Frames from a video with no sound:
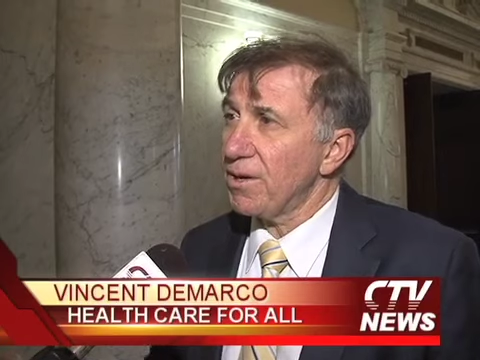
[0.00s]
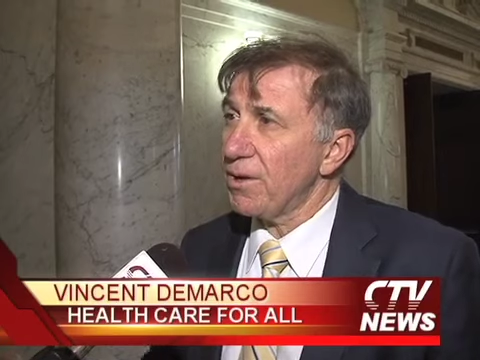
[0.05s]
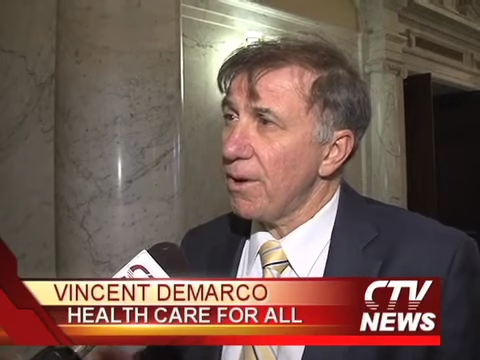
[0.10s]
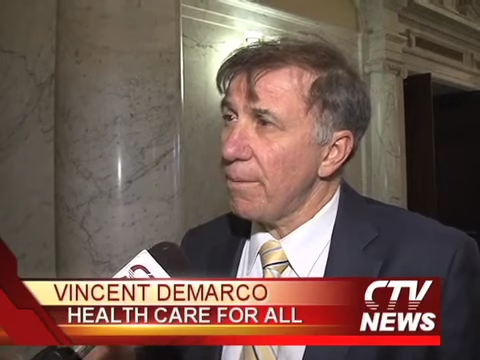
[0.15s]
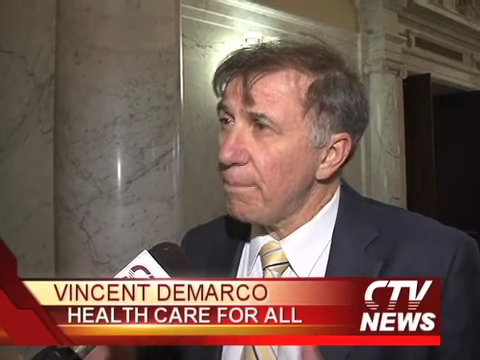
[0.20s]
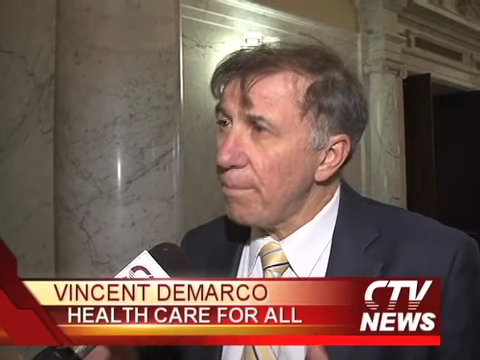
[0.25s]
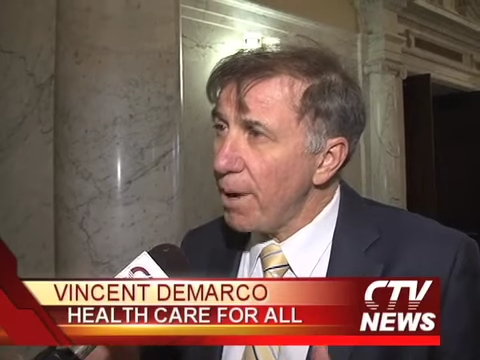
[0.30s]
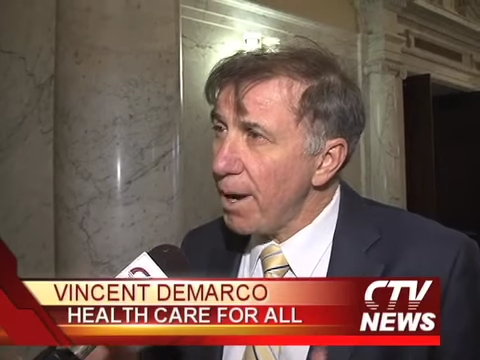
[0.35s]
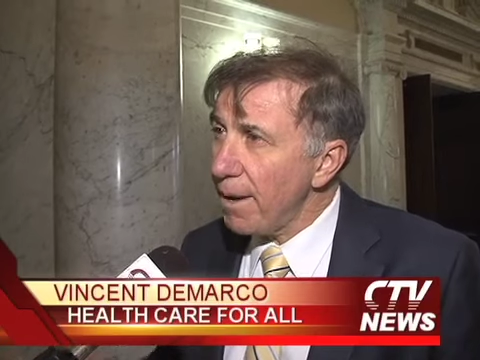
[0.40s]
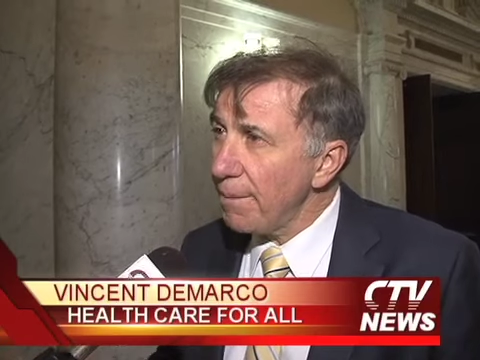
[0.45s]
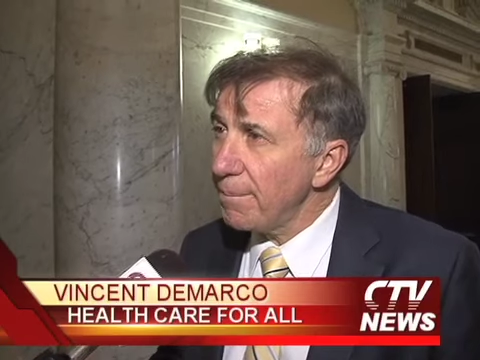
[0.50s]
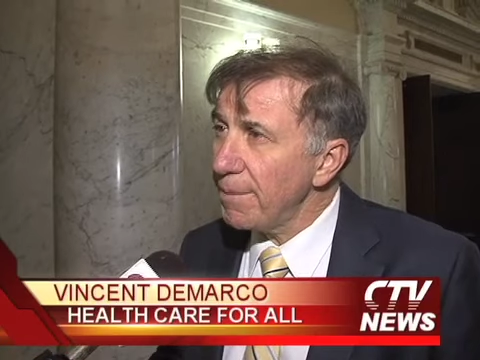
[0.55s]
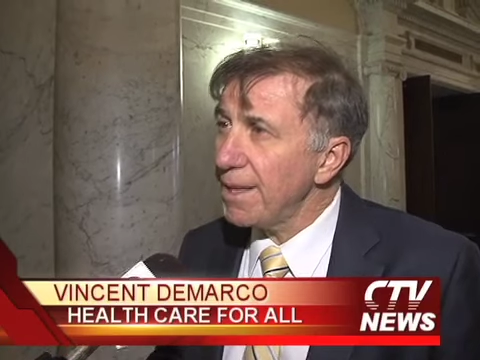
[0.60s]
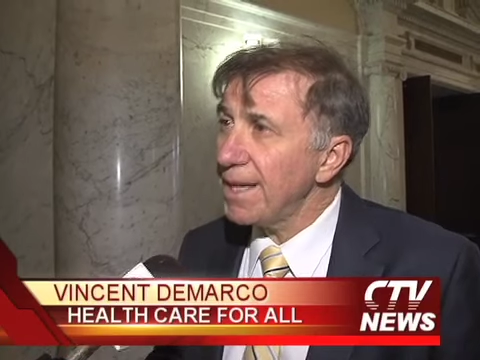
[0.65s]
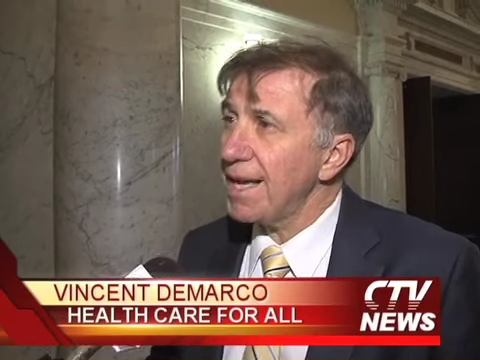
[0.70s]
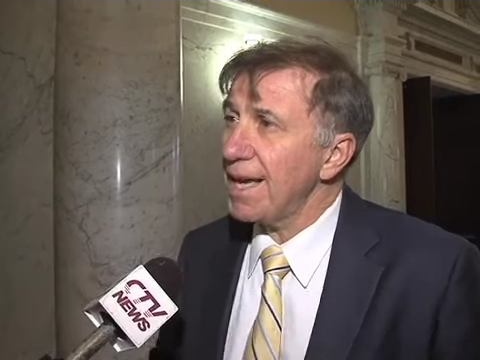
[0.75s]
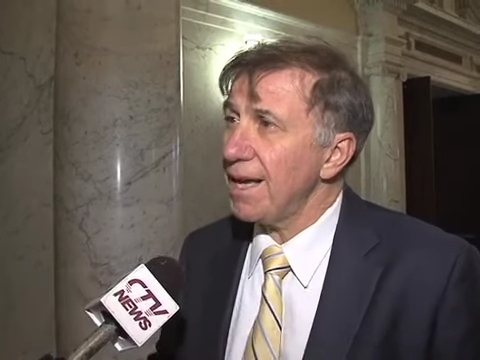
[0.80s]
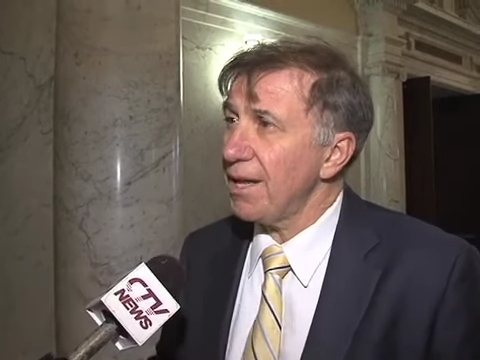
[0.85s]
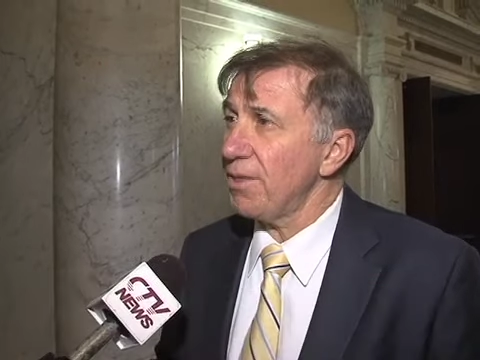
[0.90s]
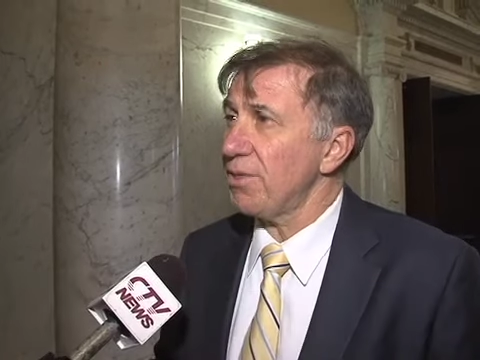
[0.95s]
They're a
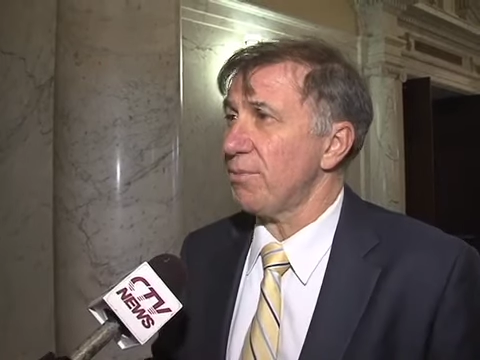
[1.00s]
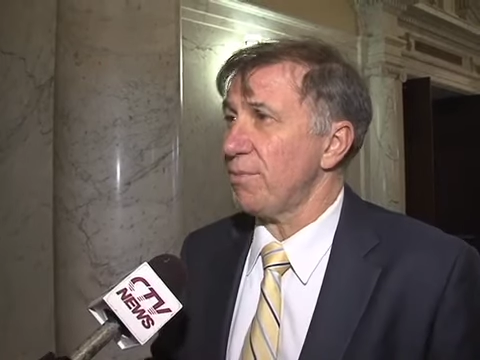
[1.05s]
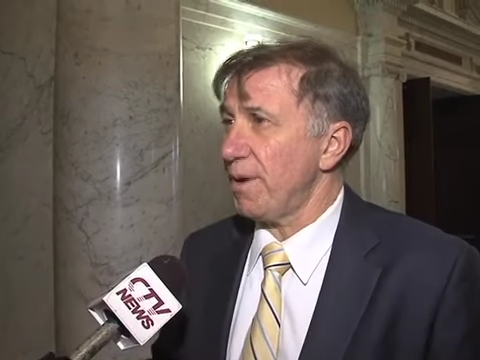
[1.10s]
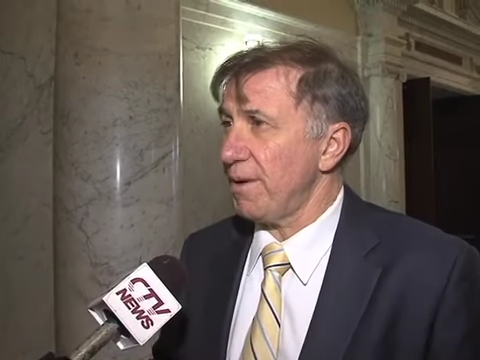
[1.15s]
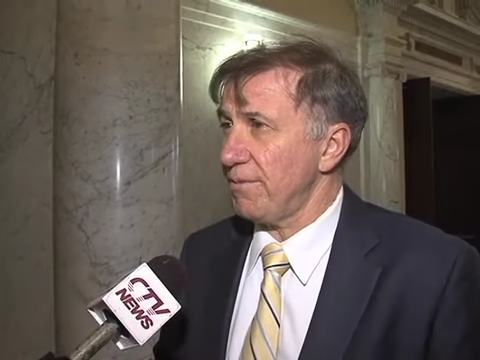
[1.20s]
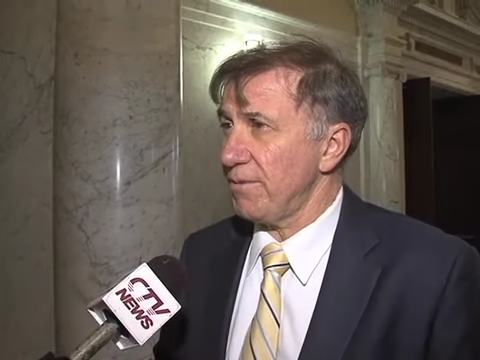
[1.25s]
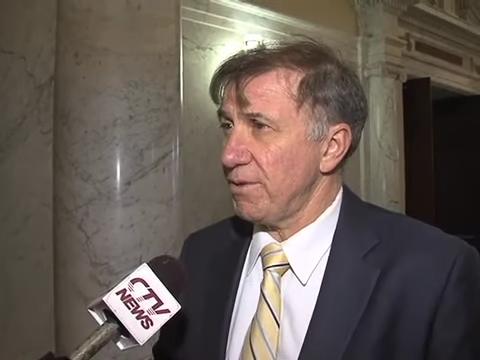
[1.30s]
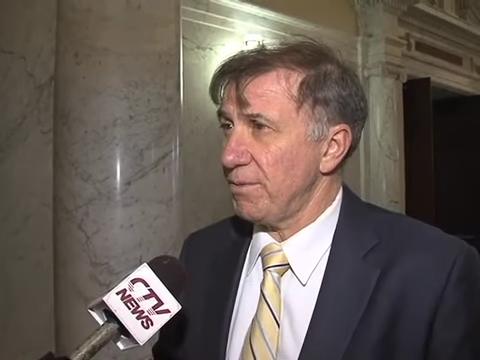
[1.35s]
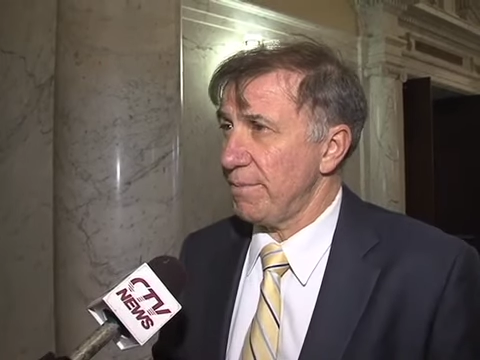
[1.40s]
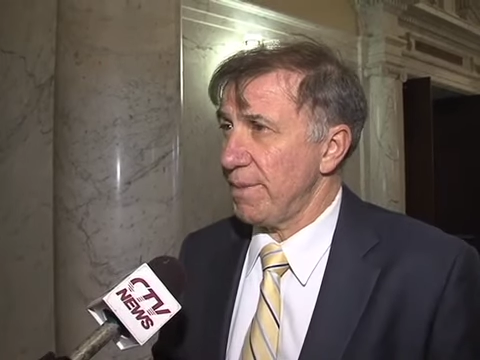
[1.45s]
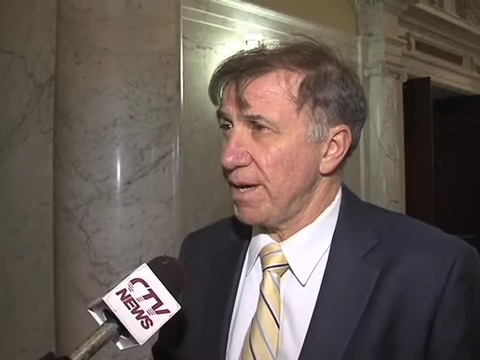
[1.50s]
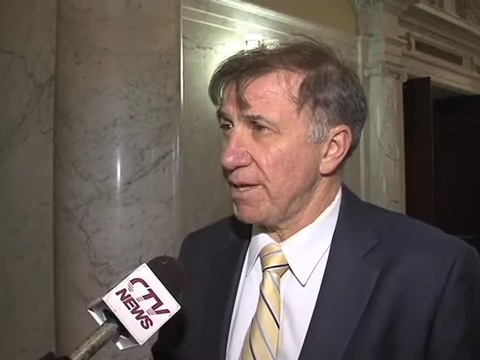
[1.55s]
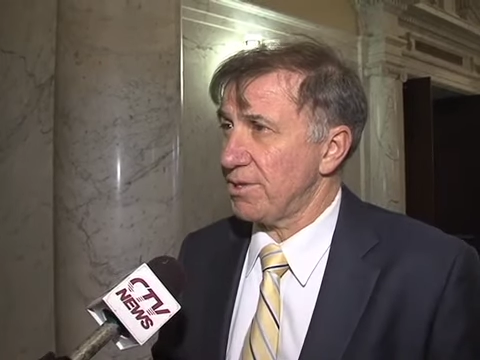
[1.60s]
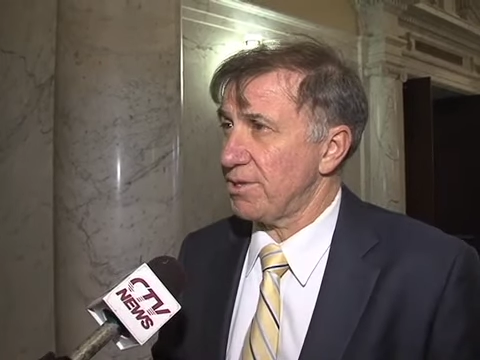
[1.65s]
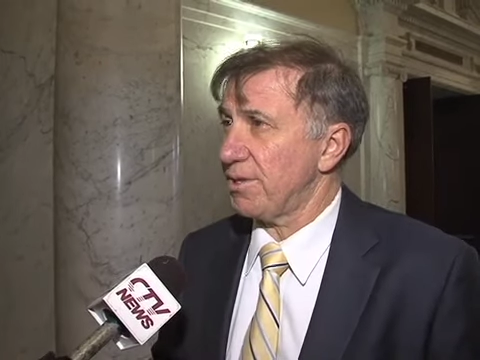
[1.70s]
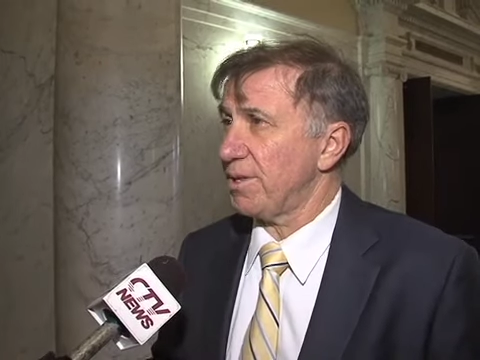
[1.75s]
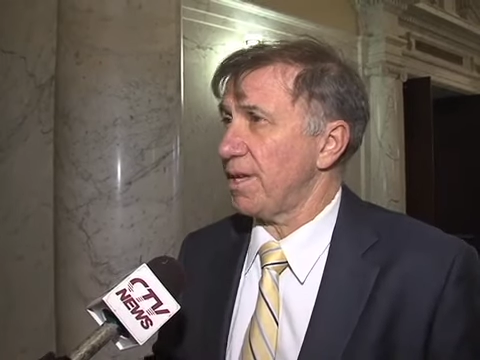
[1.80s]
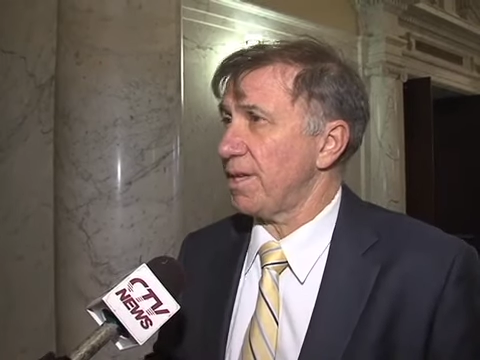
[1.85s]
public health revenue measure